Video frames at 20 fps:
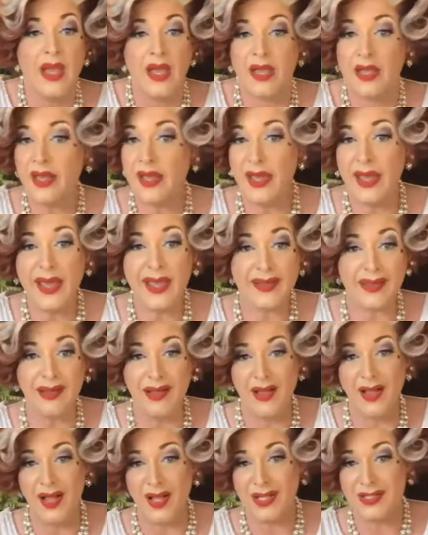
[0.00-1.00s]
He
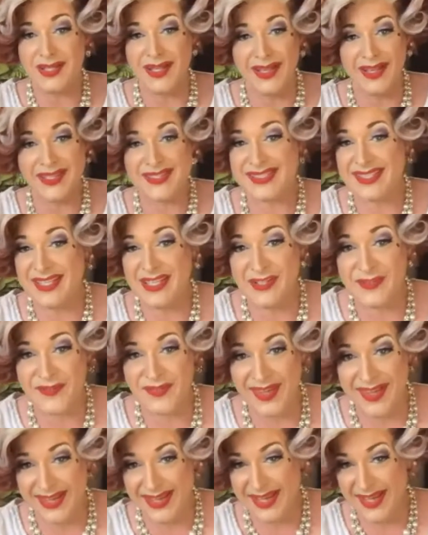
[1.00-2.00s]
called himself
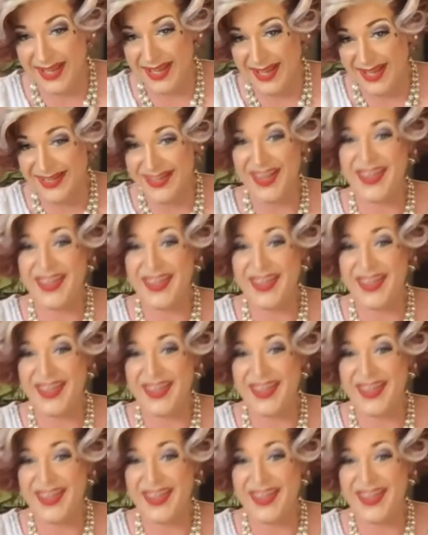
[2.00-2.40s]
Dan.